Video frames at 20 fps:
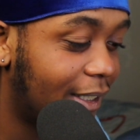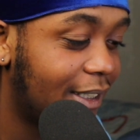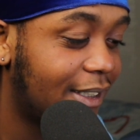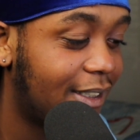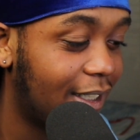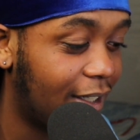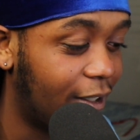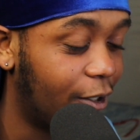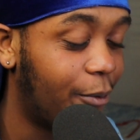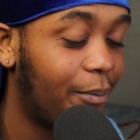
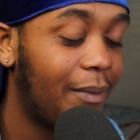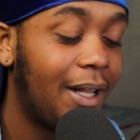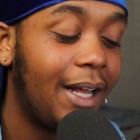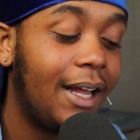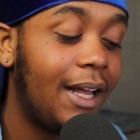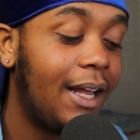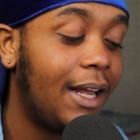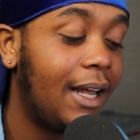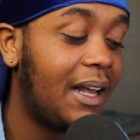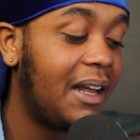So
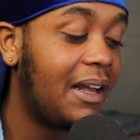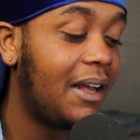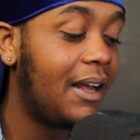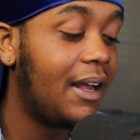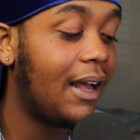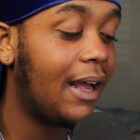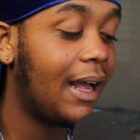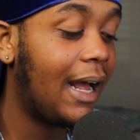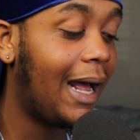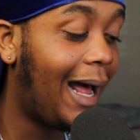
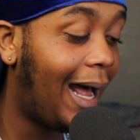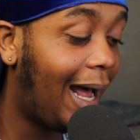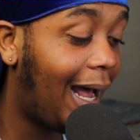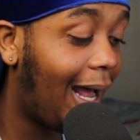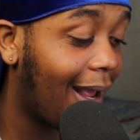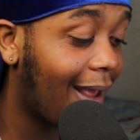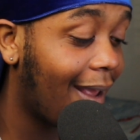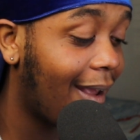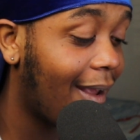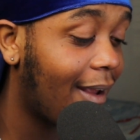
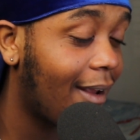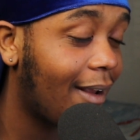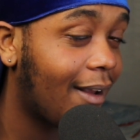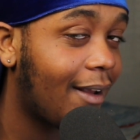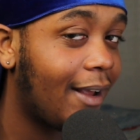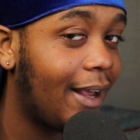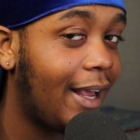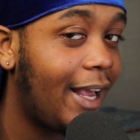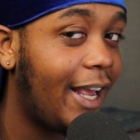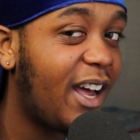I
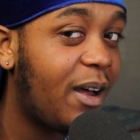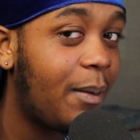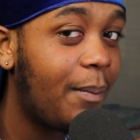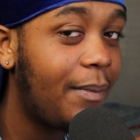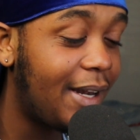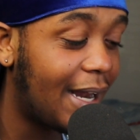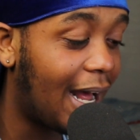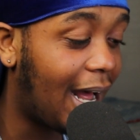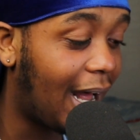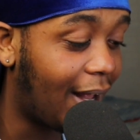
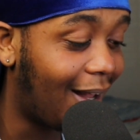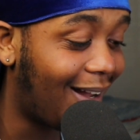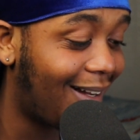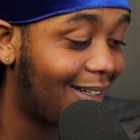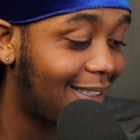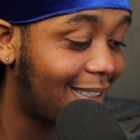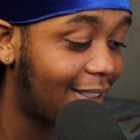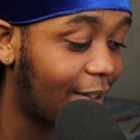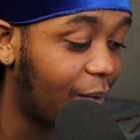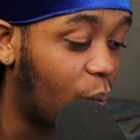am
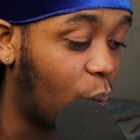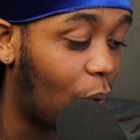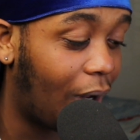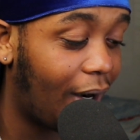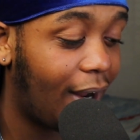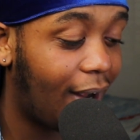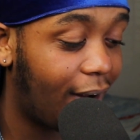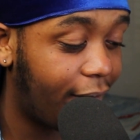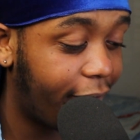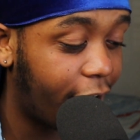not
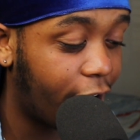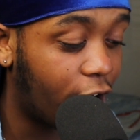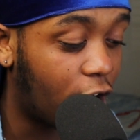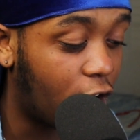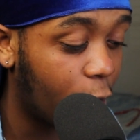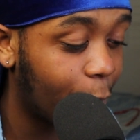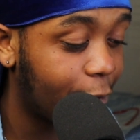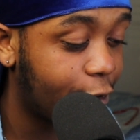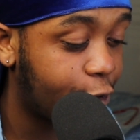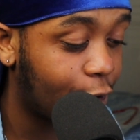whatever
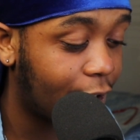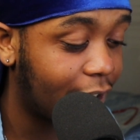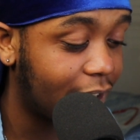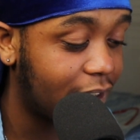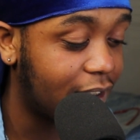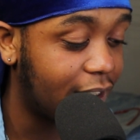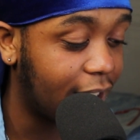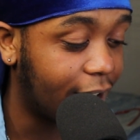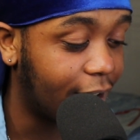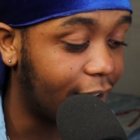arbitrary
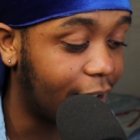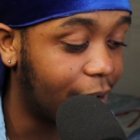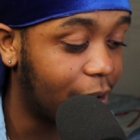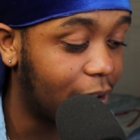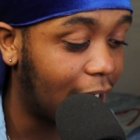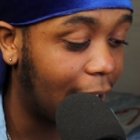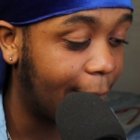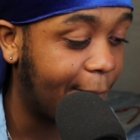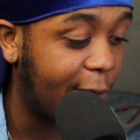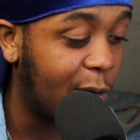
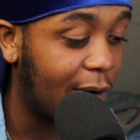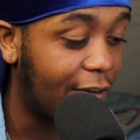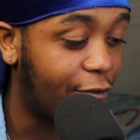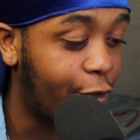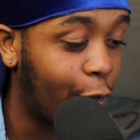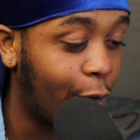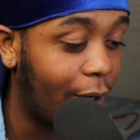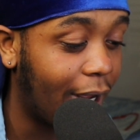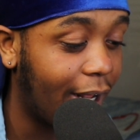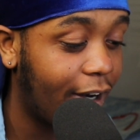stereotype you have
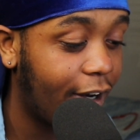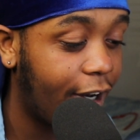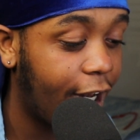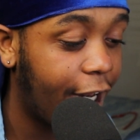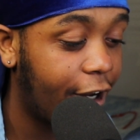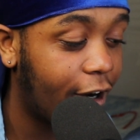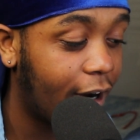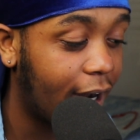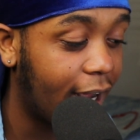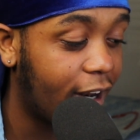created in
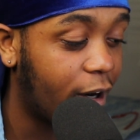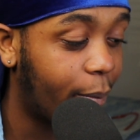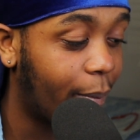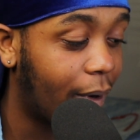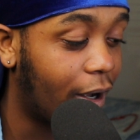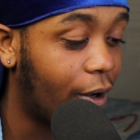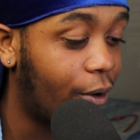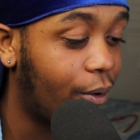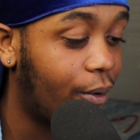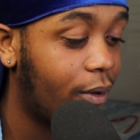your head
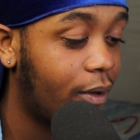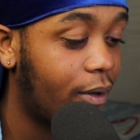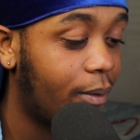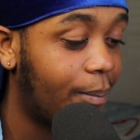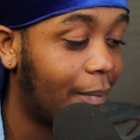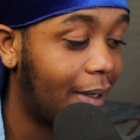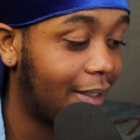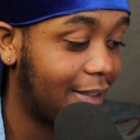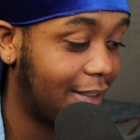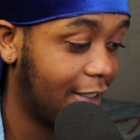about
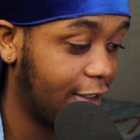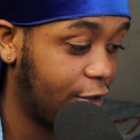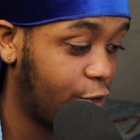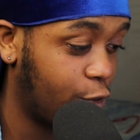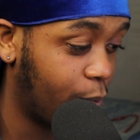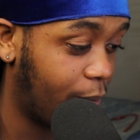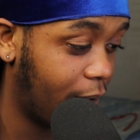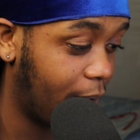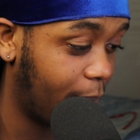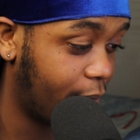
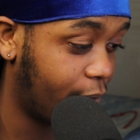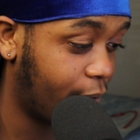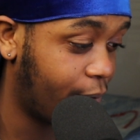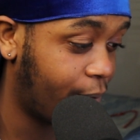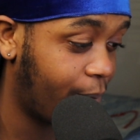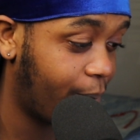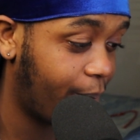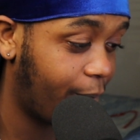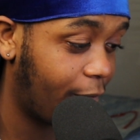bisexual people.